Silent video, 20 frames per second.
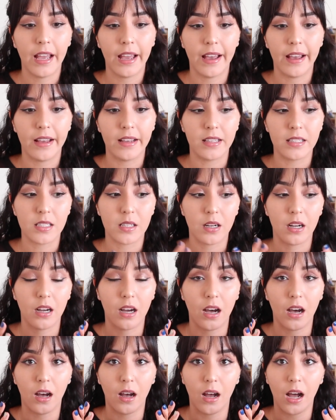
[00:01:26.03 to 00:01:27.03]
as
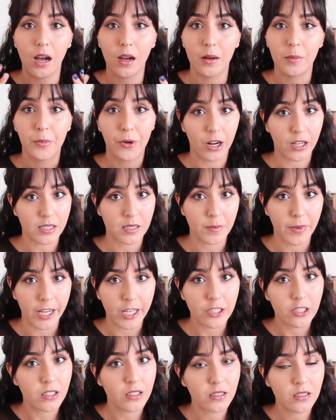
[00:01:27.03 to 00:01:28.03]
uh,
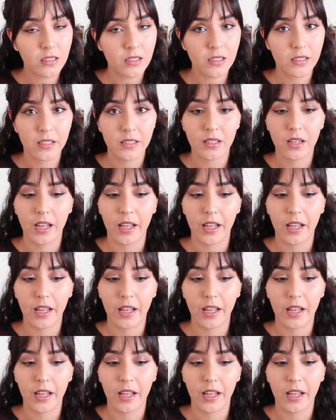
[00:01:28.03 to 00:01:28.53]
approximations.